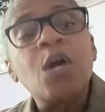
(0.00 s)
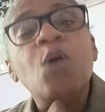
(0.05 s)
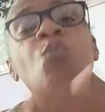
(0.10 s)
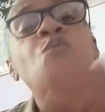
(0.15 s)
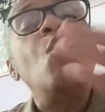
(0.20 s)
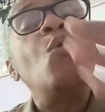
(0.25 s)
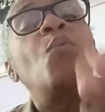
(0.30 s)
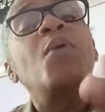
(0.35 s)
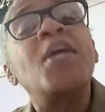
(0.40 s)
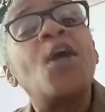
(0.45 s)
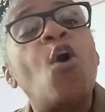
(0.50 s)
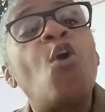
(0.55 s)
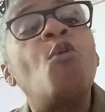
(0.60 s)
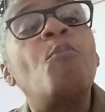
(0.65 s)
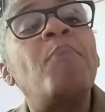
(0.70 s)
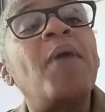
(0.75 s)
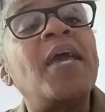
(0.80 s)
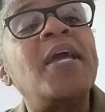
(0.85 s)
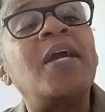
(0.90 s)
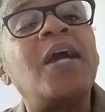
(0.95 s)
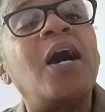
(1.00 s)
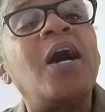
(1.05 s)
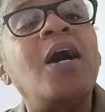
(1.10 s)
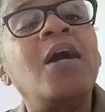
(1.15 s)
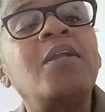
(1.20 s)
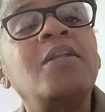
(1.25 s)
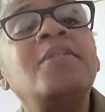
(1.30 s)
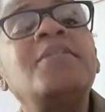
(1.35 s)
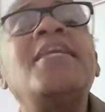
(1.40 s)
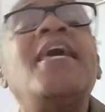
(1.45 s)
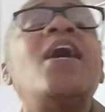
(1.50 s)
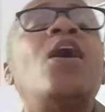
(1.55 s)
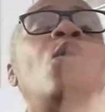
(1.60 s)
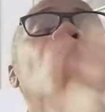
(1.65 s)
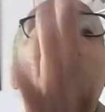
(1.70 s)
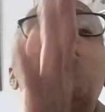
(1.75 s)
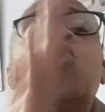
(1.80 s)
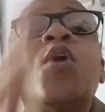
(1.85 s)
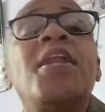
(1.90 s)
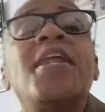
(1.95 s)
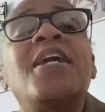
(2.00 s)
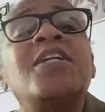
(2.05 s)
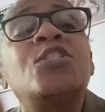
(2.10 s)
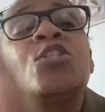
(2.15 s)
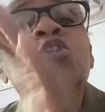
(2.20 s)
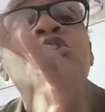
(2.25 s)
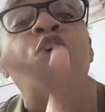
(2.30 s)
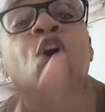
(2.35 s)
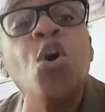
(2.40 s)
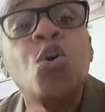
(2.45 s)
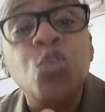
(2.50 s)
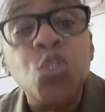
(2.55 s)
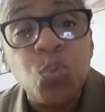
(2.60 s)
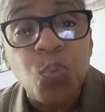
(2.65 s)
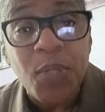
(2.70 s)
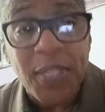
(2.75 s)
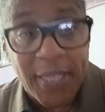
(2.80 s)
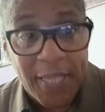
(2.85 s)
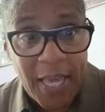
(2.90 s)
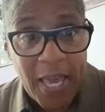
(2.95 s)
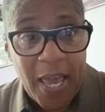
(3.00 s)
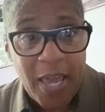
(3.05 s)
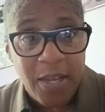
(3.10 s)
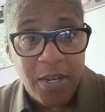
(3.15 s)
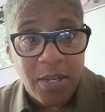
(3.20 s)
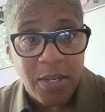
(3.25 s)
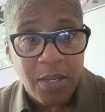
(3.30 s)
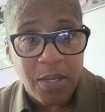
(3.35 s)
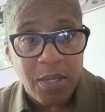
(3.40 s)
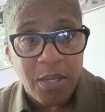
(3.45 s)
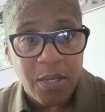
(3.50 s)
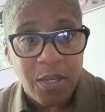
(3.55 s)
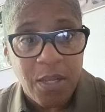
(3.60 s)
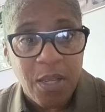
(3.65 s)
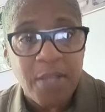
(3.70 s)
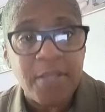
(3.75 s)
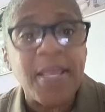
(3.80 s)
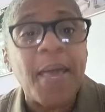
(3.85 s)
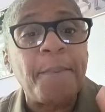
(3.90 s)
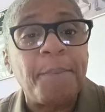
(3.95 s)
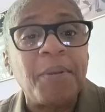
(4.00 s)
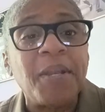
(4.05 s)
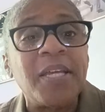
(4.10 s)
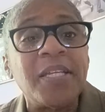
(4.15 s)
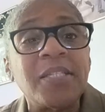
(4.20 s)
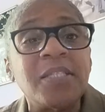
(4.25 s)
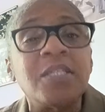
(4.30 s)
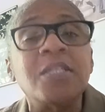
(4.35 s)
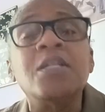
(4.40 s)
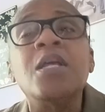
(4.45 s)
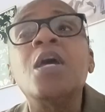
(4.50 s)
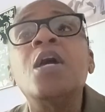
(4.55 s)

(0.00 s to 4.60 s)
when we obey God. Now, what else goes with that? That blessing.